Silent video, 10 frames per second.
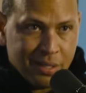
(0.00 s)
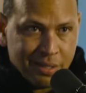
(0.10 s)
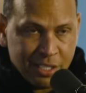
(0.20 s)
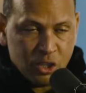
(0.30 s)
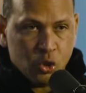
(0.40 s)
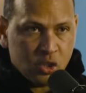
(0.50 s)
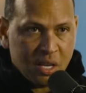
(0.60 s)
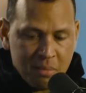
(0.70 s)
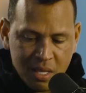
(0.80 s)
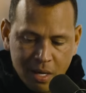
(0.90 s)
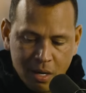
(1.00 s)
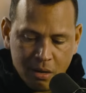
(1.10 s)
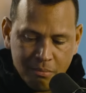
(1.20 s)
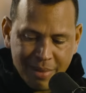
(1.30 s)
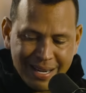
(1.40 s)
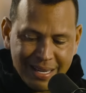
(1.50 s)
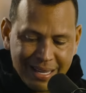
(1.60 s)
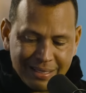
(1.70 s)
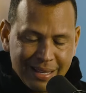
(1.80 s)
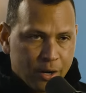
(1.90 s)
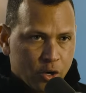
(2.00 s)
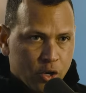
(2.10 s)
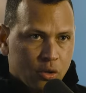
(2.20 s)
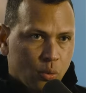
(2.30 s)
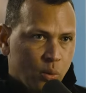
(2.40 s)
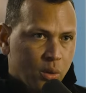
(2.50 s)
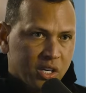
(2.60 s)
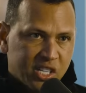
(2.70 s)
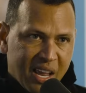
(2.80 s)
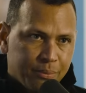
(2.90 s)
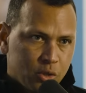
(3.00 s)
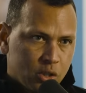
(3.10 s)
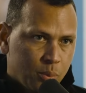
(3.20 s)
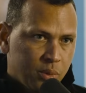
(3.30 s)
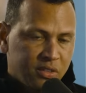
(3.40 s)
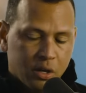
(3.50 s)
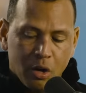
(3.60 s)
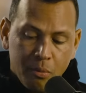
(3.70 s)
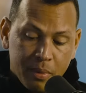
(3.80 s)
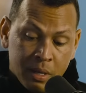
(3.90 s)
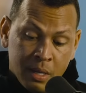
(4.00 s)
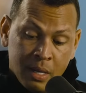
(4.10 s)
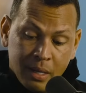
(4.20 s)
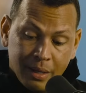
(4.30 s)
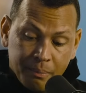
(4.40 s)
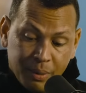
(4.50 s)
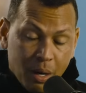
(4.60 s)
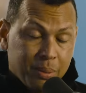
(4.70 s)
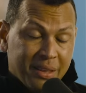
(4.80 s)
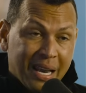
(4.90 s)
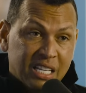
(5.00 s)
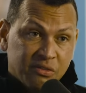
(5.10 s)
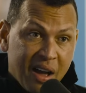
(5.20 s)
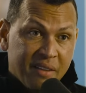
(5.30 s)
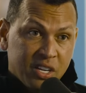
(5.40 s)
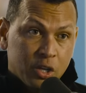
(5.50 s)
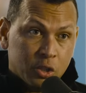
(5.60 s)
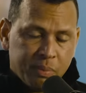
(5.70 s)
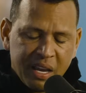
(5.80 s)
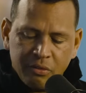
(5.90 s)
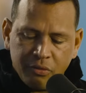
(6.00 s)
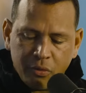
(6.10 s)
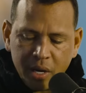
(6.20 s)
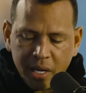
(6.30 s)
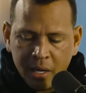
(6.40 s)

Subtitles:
since you sent me there, my knee has not hurt. We won a championship. We've done probably played the last 5 years pain-free.